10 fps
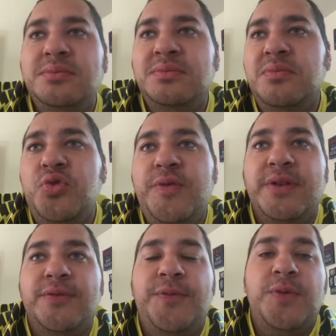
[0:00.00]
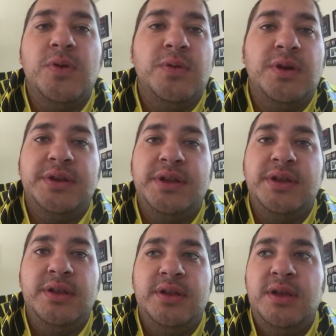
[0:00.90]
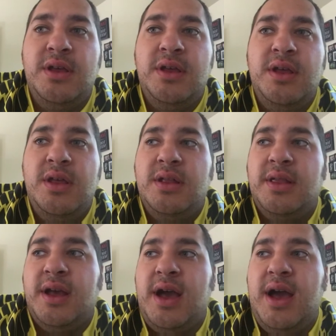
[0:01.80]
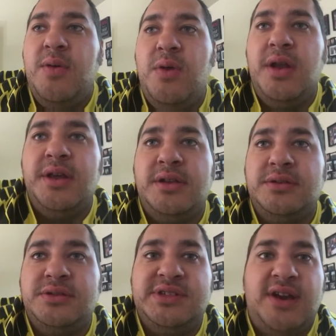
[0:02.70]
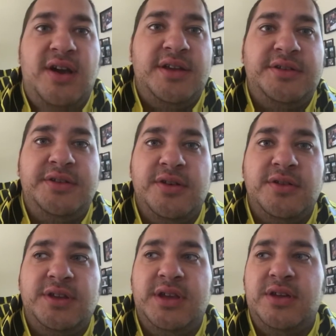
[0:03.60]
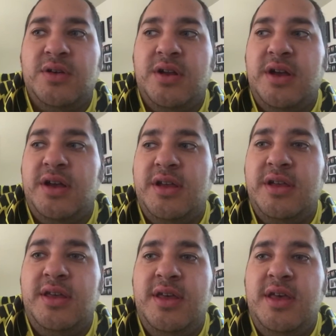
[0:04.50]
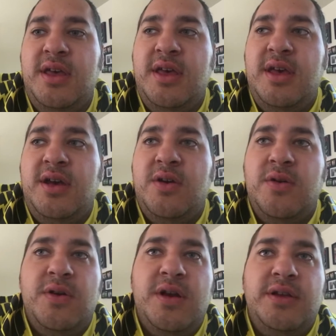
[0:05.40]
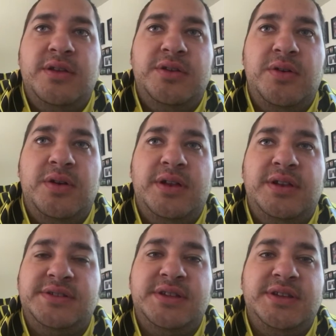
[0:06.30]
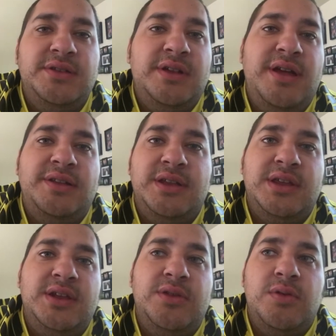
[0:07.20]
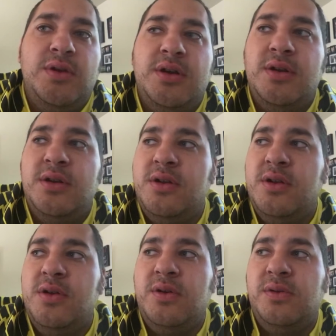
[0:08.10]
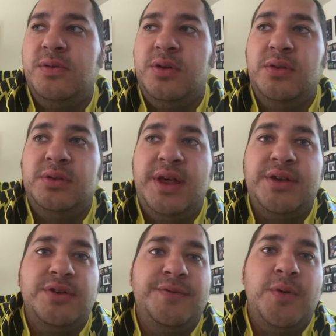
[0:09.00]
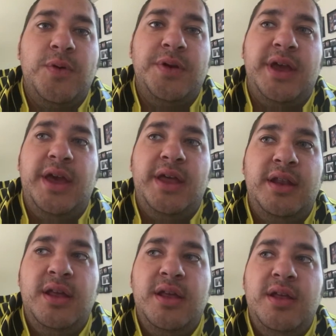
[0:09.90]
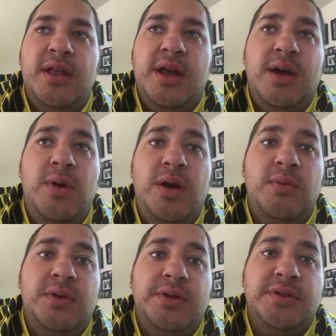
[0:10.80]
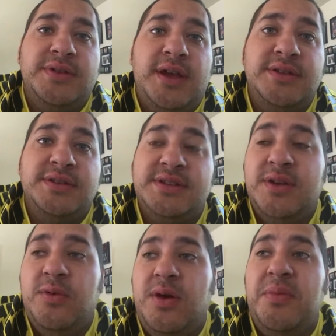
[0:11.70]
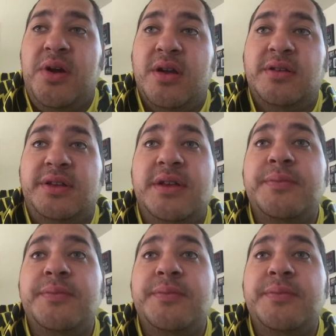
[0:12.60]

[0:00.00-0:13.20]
moving forward, I want a Todd Gurley or an Ezekiel Elliott or Leonard Fournette. I want one of those guys, a Saquon Barkley,